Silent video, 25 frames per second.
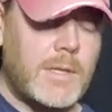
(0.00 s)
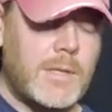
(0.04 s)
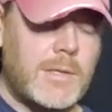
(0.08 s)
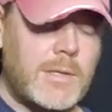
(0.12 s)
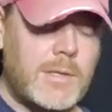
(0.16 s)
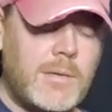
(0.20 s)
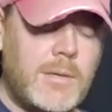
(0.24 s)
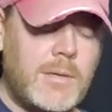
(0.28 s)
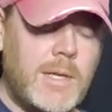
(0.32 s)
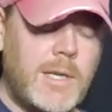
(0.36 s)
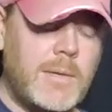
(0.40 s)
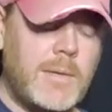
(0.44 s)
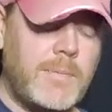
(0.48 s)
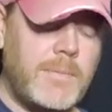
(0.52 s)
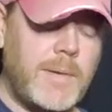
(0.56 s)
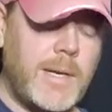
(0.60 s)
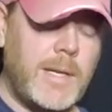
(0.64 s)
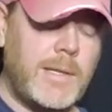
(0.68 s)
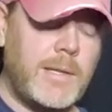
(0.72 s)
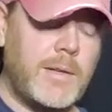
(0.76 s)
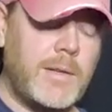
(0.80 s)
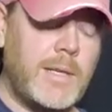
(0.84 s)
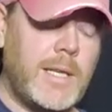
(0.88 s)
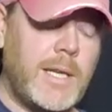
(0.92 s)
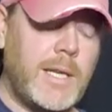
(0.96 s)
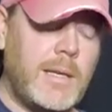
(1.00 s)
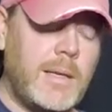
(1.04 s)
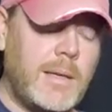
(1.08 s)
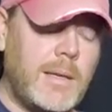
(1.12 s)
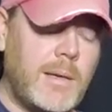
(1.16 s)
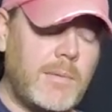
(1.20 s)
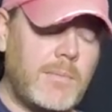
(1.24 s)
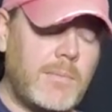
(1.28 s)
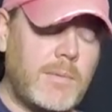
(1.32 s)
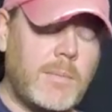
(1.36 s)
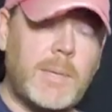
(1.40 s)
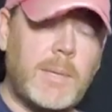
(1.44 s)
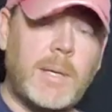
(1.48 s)
So you need to find your D
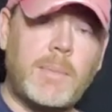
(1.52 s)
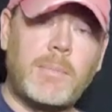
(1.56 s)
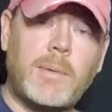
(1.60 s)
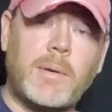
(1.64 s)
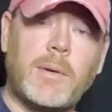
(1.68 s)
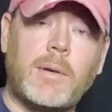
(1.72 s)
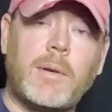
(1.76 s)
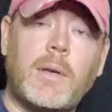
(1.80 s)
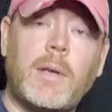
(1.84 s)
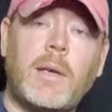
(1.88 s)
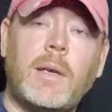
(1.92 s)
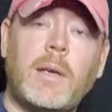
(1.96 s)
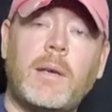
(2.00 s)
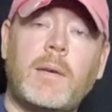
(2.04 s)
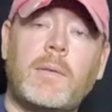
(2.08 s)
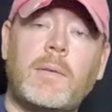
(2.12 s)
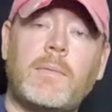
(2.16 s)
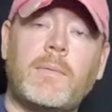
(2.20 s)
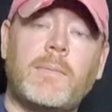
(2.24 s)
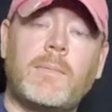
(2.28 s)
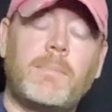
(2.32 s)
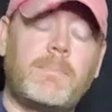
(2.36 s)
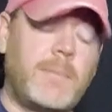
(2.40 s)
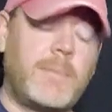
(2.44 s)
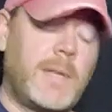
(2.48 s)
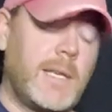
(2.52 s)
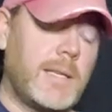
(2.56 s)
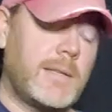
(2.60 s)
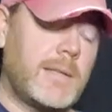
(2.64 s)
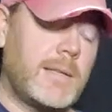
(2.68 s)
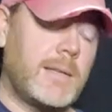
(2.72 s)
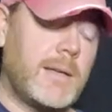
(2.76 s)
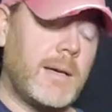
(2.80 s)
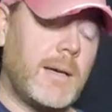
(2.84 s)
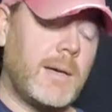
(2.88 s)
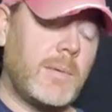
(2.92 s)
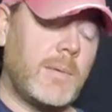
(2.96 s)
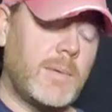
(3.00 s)
note. Remember, this
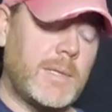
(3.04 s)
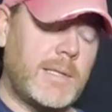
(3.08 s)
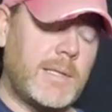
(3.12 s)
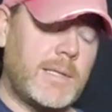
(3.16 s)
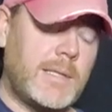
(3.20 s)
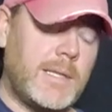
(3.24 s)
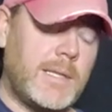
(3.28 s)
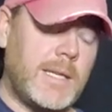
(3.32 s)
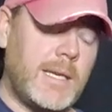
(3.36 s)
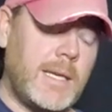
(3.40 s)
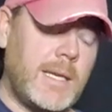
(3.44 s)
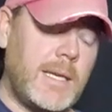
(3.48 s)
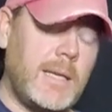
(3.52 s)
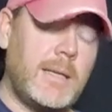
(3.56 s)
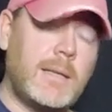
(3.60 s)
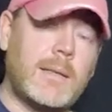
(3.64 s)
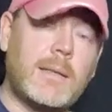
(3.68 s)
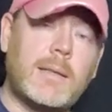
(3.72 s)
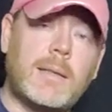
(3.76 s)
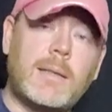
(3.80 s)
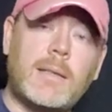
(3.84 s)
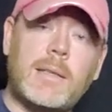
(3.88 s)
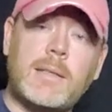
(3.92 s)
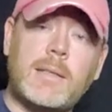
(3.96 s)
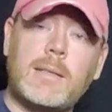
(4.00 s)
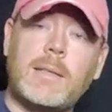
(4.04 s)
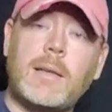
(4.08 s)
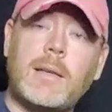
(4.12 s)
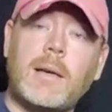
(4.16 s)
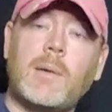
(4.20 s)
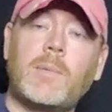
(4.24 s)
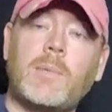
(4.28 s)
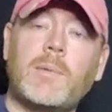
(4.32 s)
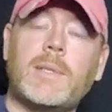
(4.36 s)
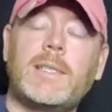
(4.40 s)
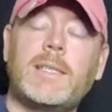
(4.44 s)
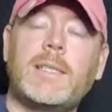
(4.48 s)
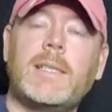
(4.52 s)
dot was C, this
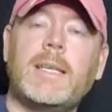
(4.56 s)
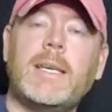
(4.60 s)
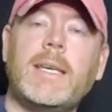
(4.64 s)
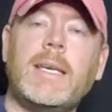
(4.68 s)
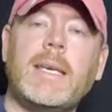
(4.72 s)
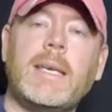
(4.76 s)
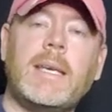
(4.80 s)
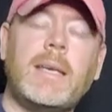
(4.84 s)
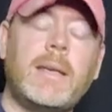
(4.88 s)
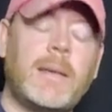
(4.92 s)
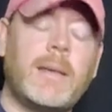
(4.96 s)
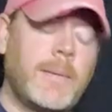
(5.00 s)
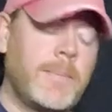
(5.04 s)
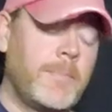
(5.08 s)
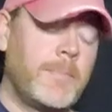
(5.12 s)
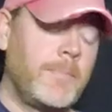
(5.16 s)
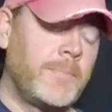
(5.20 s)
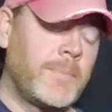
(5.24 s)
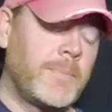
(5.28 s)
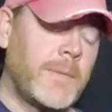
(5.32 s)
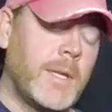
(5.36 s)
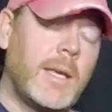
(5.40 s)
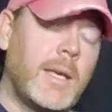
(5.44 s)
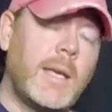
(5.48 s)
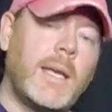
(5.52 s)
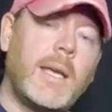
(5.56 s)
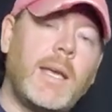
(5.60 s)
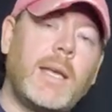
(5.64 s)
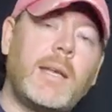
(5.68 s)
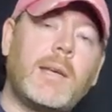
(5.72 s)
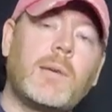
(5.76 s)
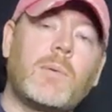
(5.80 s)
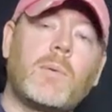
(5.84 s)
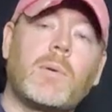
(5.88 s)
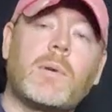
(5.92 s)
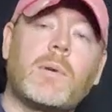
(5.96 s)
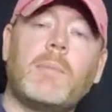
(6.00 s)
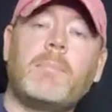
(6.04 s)
dot was D, and
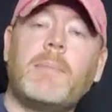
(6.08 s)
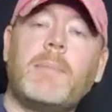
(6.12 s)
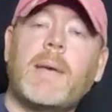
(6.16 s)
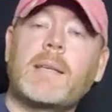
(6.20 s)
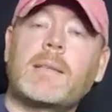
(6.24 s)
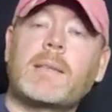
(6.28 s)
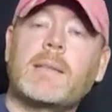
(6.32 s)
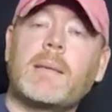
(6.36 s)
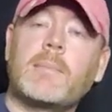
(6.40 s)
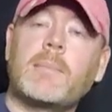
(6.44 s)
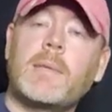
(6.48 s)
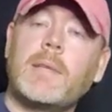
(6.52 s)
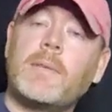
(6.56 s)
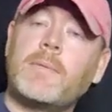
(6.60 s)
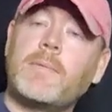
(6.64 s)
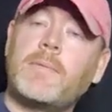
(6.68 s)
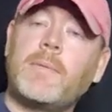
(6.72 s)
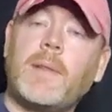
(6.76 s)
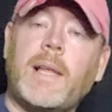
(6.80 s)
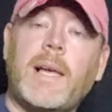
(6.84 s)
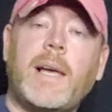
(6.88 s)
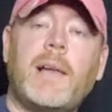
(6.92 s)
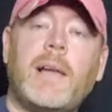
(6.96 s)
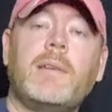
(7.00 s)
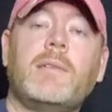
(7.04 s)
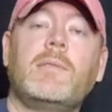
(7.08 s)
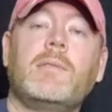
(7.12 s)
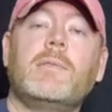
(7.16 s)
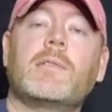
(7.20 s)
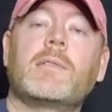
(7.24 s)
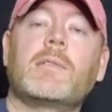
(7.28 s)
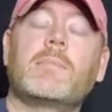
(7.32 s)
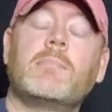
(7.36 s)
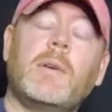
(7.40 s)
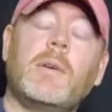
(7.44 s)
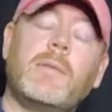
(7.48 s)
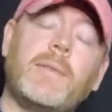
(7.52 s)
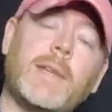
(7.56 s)
in order to make something flat, you
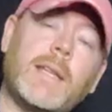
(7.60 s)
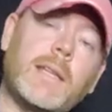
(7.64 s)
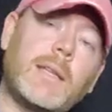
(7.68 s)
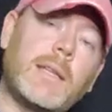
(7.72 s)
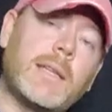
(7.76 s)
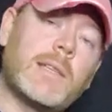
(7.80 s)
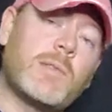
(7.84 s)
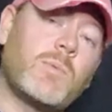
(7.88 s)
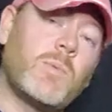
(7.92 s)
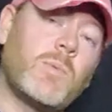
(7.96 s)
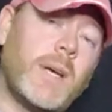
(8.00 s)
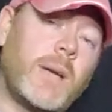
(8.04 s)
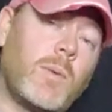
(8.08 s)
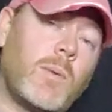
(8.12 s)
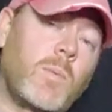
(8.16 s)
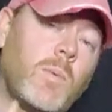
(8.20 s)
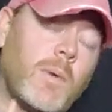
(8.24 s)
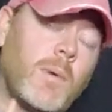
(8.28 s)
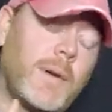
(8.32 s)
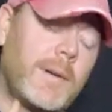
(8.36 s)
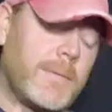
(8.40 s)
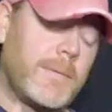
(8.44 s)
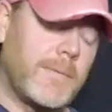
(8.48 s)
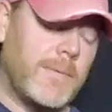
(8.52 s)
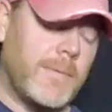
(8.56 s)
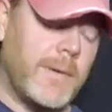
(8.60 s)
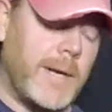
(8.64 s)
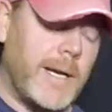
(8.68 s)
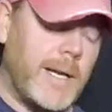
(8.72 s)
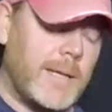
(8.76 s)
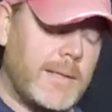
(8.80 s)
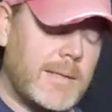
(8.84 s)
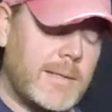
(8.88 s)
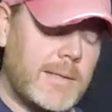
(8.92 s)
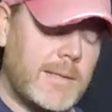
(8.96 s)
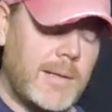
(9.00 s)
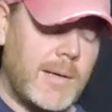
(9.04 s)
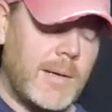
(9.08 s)
just move it this way, 1
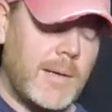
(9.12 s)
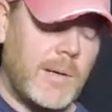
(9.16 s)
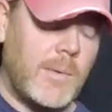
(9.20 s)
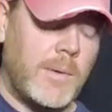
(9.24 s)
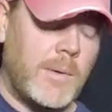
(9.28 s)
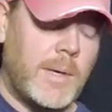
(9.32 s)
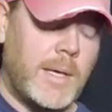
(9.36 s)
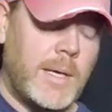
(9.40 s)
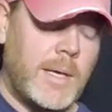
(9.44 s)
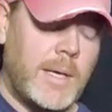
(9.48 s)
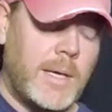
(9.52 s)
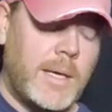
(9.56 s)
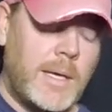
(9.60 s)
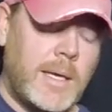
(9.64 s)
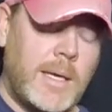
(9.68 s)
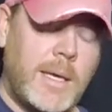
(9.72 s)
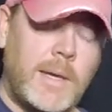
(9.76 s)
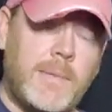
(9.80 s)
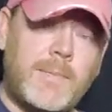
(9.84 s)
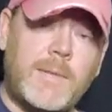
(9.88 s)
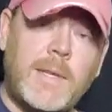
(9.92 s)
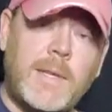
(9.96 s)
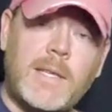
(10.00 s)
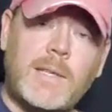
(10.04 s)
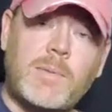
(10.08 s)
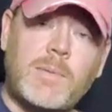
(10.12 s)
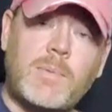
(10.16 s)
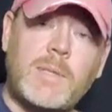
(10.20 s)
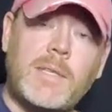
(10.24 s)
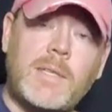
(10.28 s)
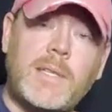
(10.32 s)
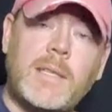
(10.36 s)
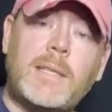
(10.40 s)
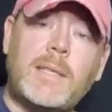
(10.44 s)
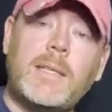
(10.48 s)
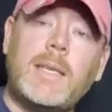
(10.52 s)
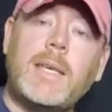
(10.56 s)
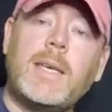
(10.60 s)
fret. So if this
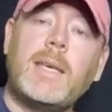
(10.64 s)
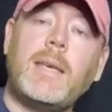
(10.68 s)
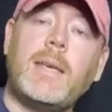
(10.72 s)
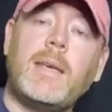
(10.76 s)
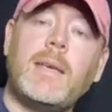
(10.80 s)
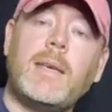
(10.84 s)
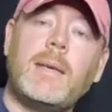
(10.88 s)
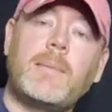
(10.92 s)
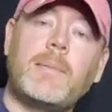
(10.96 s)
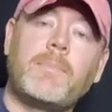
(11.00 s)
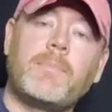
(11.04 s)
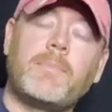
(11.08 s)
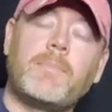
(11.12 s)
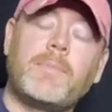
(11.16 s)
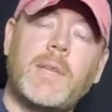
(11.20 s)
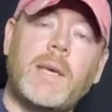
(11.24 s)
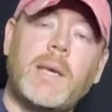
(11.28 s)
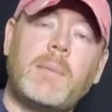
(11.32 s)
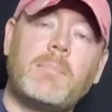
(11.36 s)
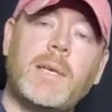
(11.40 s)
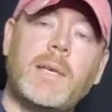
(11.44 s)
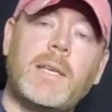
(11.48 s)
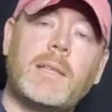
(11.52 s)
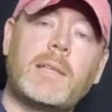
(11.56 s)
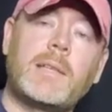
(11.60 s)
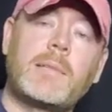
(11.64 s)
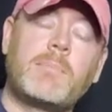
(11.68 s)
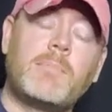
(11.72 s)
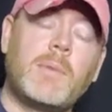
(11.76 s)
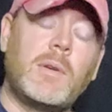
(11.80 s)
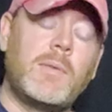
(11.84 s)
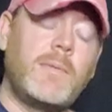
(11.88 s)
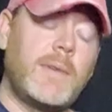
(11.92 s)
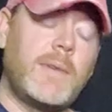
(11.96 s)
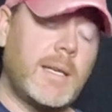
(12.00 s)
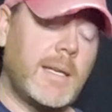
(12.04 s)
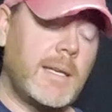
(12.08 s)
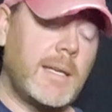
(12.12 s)
was a D, that means
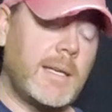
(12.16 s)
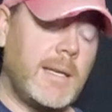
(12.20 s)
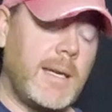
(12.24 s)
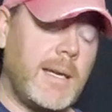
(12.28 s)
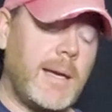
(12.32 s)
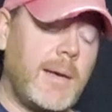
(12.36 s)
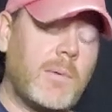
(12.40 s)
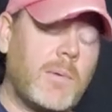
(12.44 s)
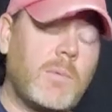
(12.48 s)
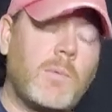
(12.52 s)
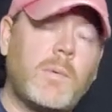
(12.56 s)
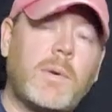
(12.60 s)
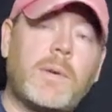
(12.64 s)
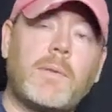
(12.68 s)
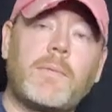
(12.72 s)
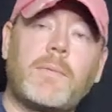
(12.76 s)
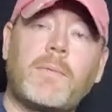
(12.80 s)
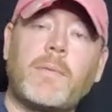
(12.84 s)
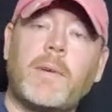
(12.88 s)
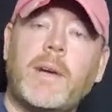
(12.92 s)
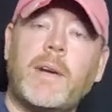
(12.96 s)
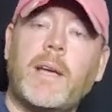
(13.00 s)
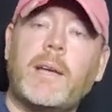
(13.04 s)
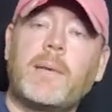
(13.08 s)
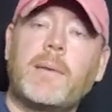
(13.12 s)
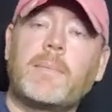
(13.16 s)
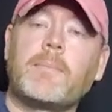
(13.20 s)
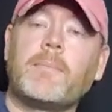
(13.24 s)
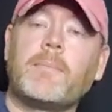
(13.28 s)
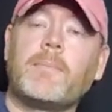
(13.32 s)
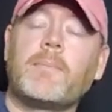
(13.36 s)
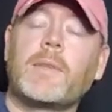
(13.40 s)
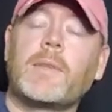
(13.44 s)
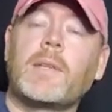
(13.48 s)
moving it down 1 fret.